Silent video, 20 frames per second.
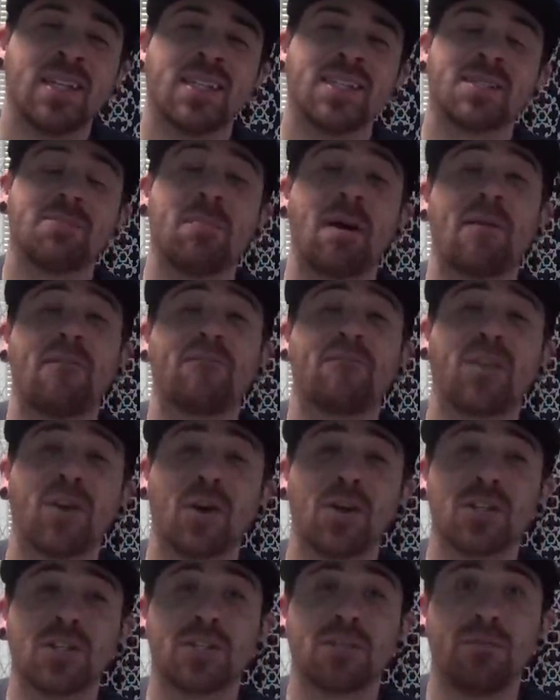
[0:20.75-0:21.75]
This is my
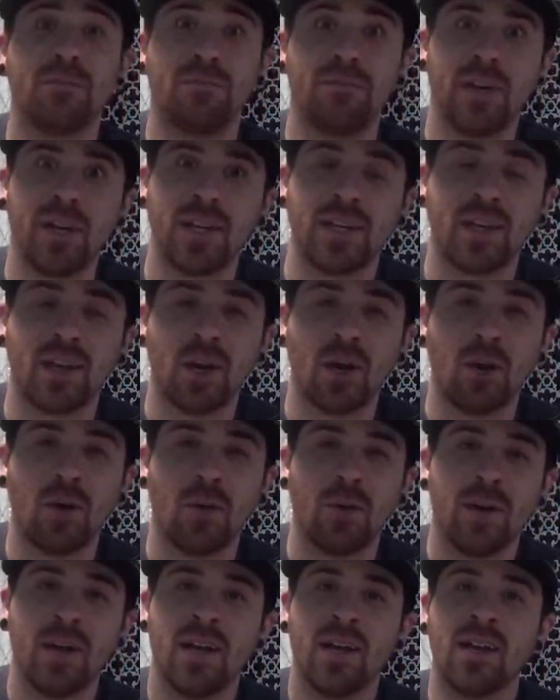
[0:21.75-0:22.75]
first
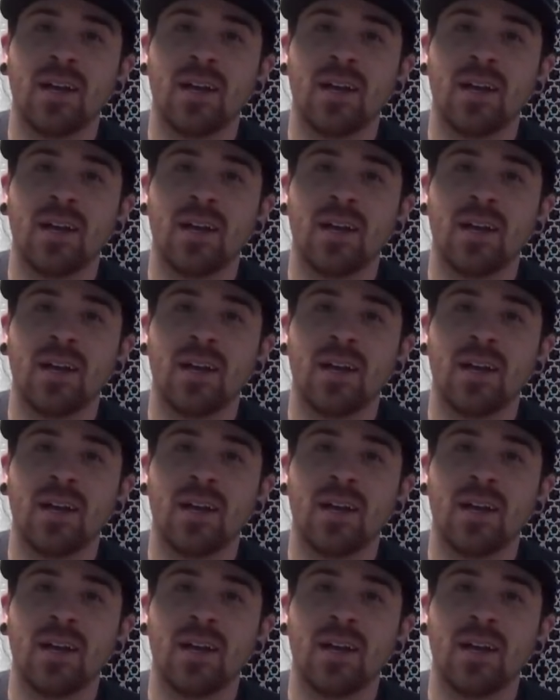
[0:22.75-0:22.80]
video